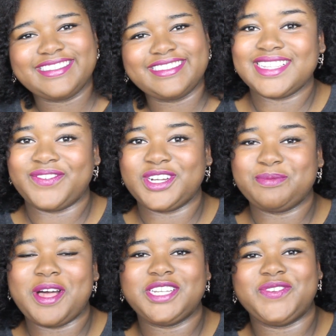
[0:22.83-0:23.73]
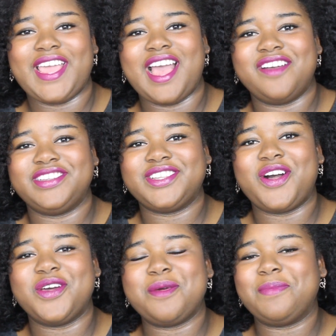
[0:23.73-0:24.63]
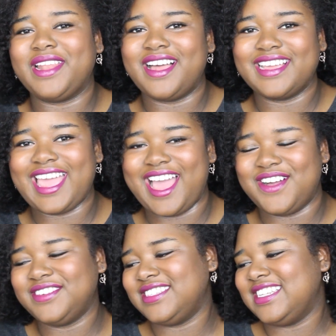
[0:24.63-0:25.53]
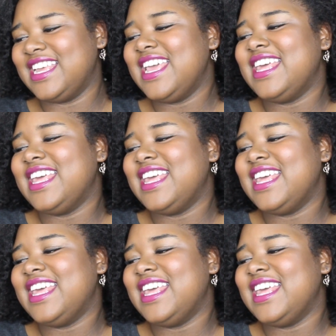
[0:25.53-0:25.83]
So the first polish we have is called Blanc Out.